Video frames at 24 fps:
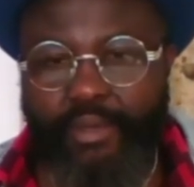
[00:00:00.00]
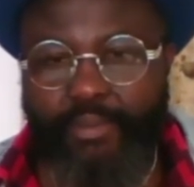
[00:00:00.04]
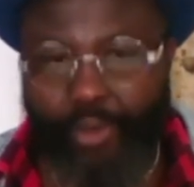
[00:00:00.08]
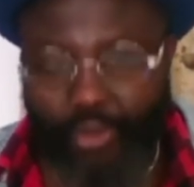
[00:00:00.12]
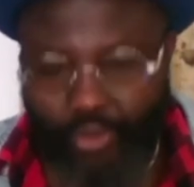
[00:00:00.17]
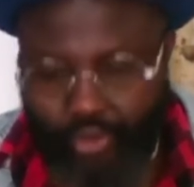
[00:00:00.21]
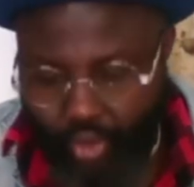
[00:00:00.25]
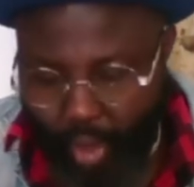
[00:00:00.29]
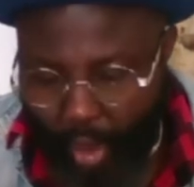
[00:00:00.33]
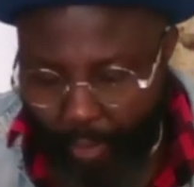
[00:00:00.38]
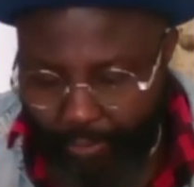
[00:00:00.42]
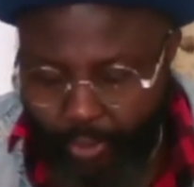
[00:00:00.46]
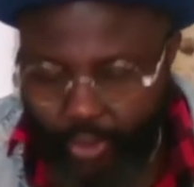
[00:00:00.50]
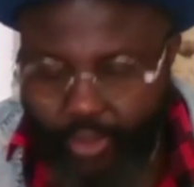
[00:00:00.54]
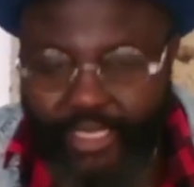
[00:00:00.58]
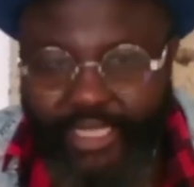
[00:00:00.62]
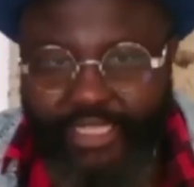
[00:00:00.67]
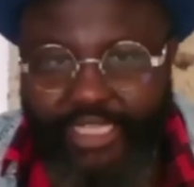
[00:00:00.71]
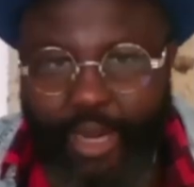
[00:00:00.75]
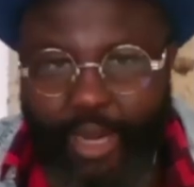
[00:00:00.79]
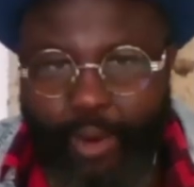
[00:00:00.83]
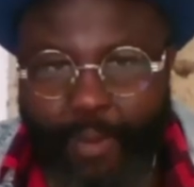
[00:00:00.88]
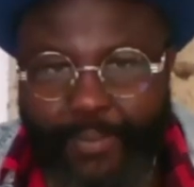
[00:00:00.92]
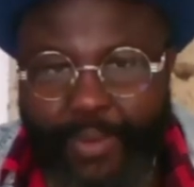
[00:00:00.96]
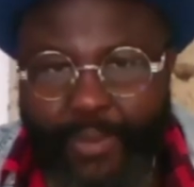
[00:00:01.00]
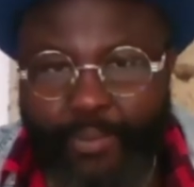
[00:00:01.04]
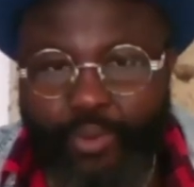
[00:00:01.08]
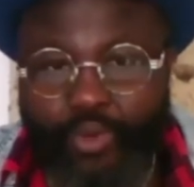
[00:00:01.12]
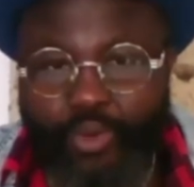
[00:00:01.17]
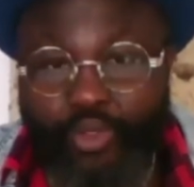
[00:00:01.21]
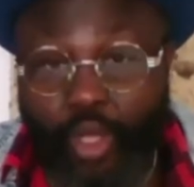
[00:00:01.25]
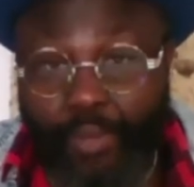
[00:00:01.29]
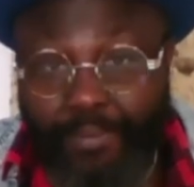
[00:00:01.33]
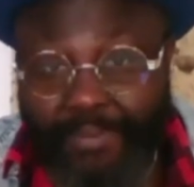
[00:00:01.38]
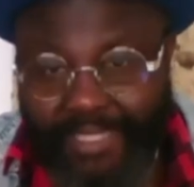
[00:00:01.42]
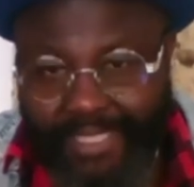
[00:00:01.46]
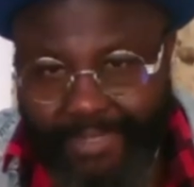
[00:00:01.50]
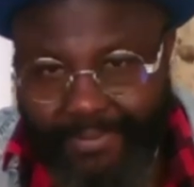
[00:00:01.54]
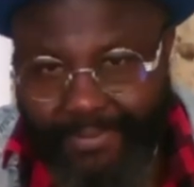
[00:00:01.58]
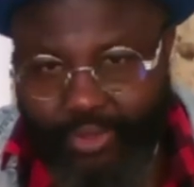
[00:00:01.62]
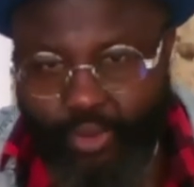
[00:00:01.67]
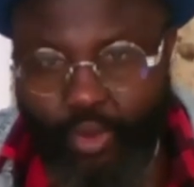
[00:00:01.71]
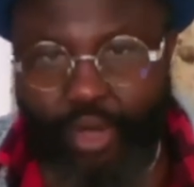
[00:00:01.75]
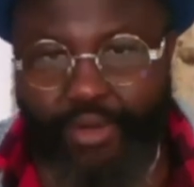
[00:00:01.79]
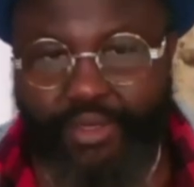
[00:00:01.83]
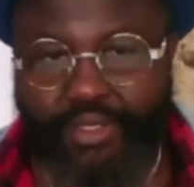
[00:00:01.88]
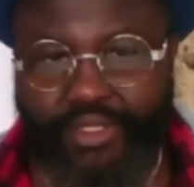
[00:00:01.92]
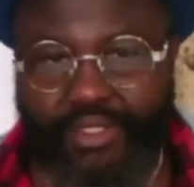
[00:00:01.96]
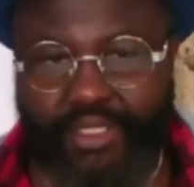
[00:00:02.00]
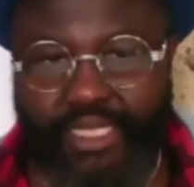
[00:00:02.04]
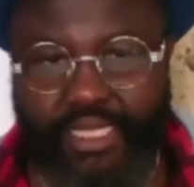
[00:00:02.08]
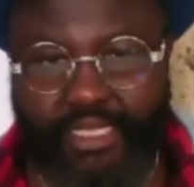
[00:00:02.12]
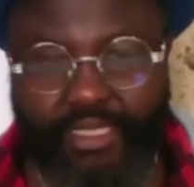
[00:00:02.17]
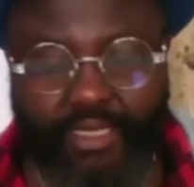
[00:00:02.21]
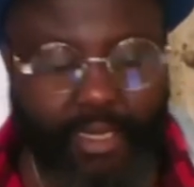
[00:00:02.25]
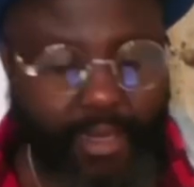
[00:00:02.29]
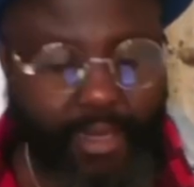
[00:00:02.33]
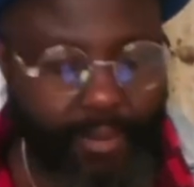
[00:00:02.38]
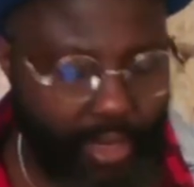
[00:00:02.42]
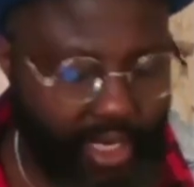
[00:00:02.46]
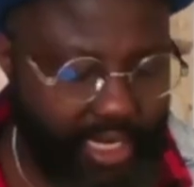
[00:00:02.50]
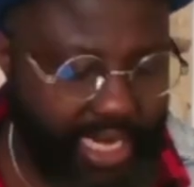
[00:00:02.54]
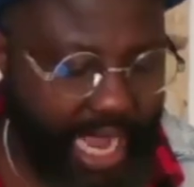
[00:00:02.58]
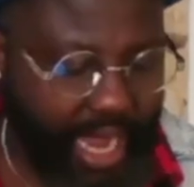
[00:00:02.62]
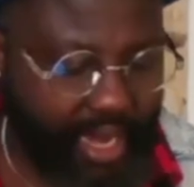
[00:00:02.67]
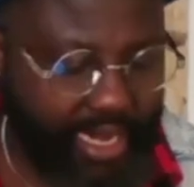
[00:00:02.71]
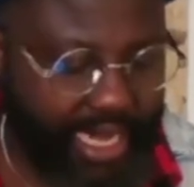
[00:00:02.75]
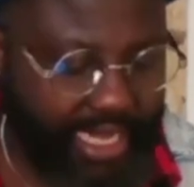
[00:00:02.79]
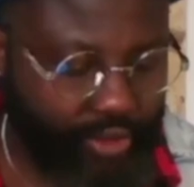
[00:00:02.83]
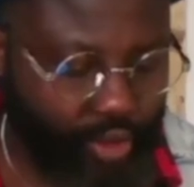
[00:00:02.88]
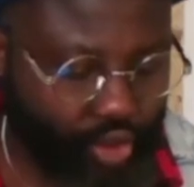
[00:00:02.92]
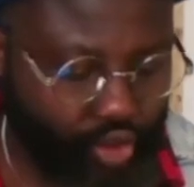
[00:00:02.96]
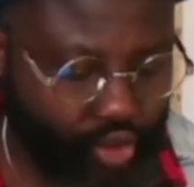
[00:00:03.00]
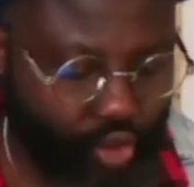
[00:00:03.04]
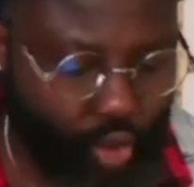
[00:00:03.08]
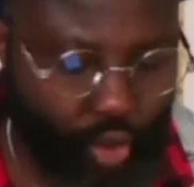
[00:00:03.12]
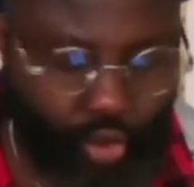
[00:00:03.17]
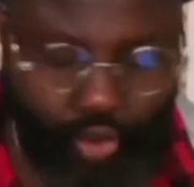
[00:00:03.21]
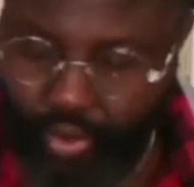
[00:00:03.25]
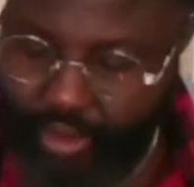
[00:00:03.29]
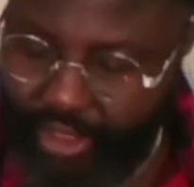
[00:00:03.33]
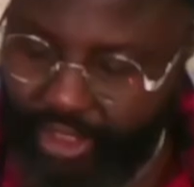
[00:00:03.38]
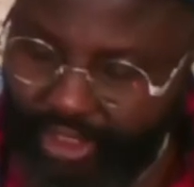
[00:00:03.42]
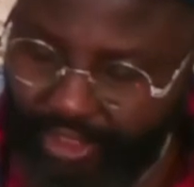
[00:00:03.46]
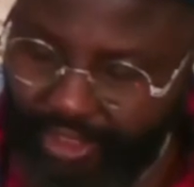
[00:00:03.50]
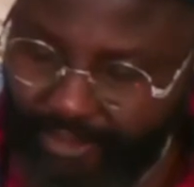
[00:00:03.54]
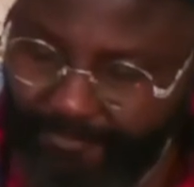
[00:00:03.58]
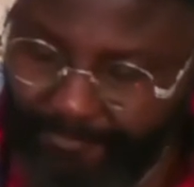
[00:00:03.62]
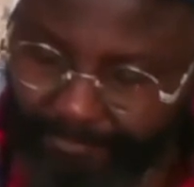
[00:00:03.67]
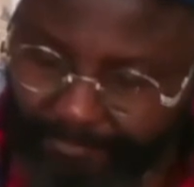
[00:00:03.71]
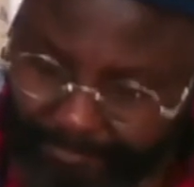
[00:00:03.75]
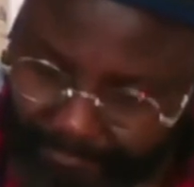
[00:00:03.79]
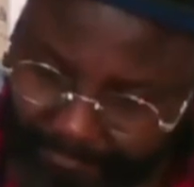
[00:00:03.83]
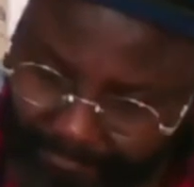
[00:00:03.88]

But up to date, our people don't seem to understand. But now let us go to this